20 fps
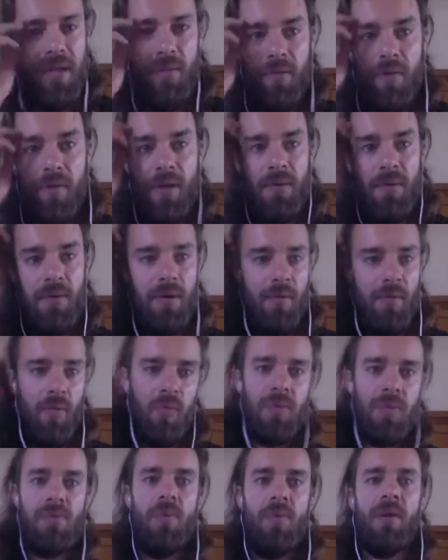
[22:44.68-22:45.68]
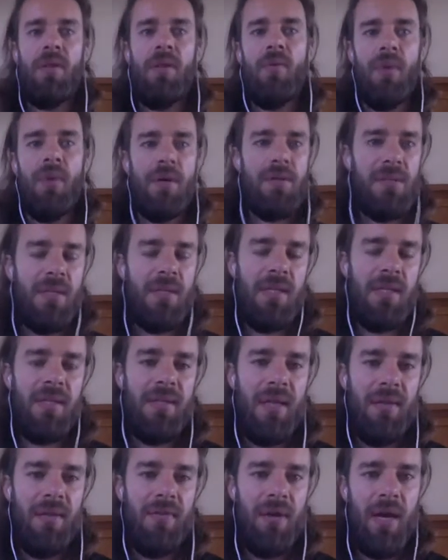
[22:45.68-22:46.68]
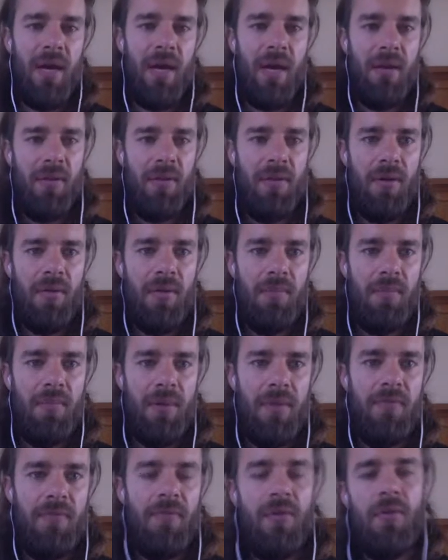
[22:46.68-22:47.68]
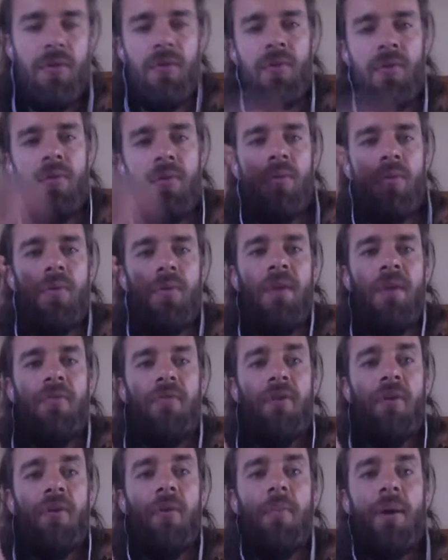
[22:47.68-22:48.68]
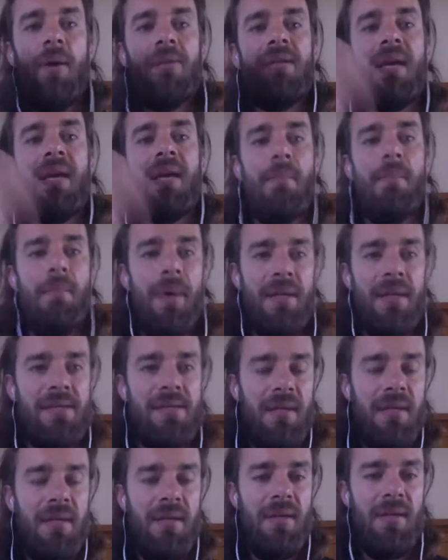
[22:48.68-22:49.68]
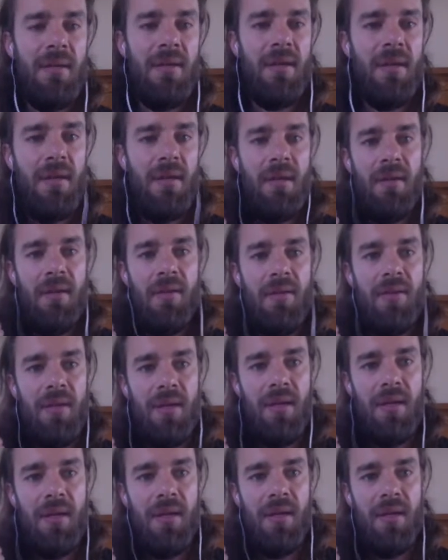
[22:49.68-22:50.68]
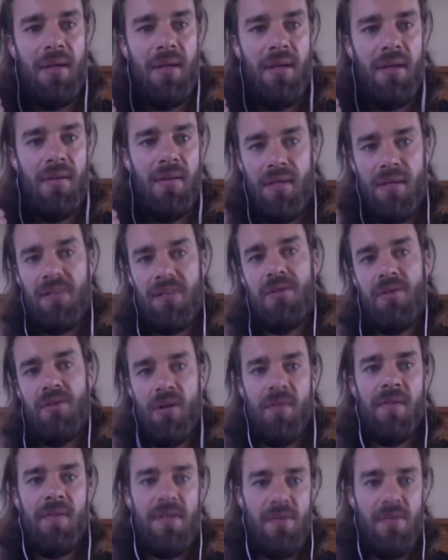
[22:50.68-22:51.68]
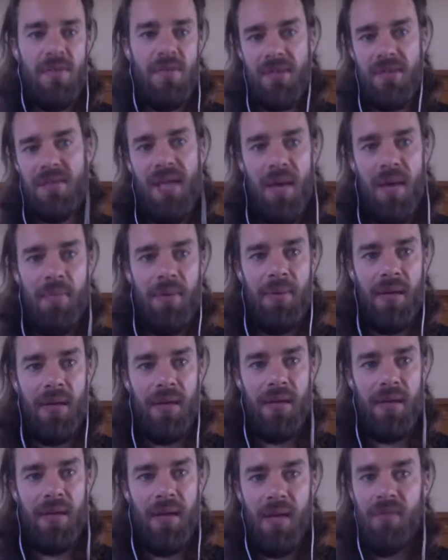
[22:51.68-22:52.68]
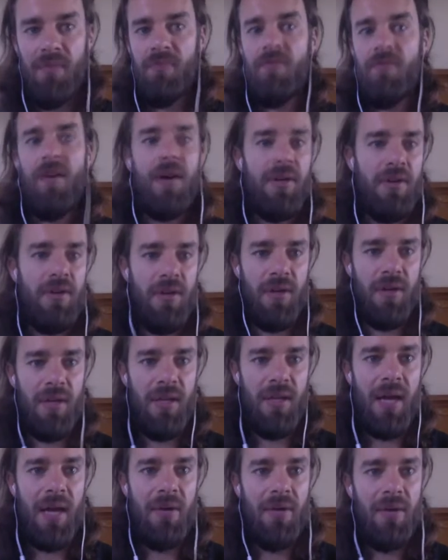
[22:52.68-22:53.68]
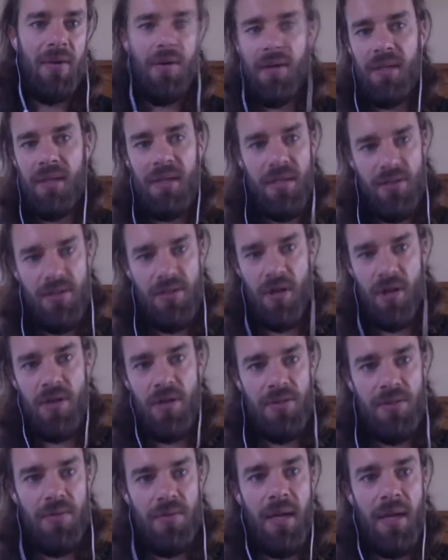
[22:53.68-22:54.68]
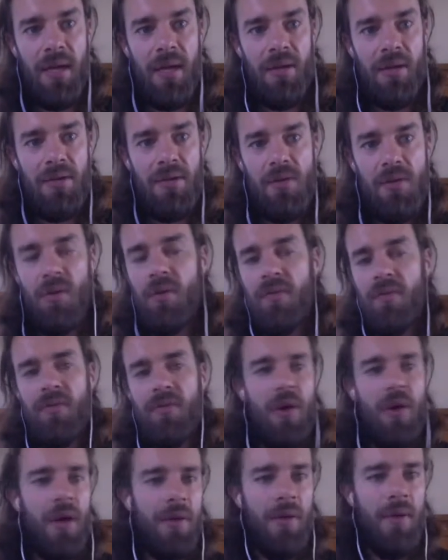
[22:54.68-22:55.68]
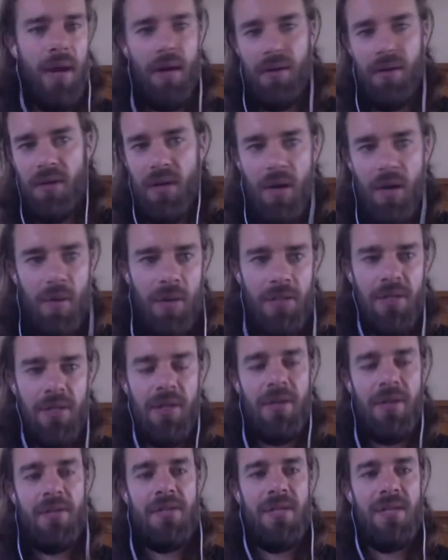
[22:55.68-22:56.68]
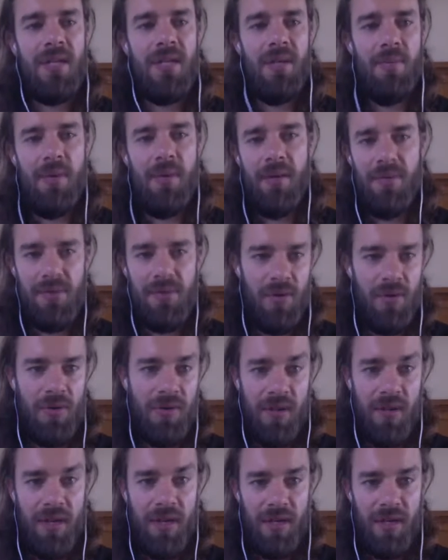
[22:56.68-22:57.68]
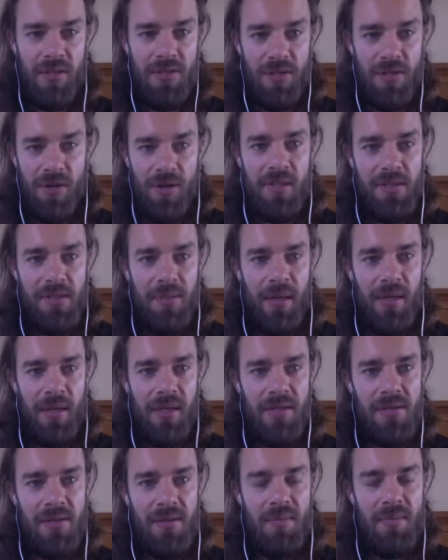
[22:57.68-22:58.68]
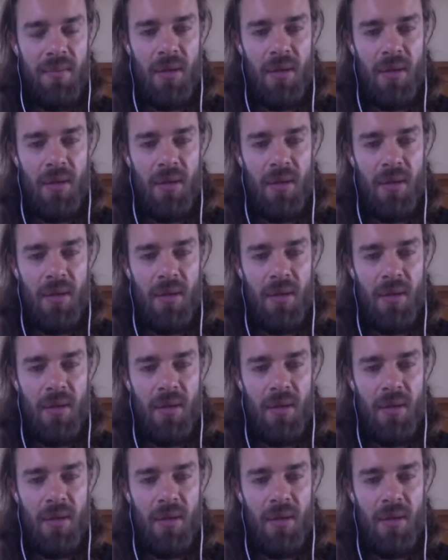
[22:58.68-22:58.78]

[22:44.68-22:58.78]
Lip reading: It was one of the winners of the Denver hackathon. But if you're about to get busted, this service would step in and fund your collateral and then charge you later. So if you're not around and not watching your CDP, it was sort of like an insurance mechanism.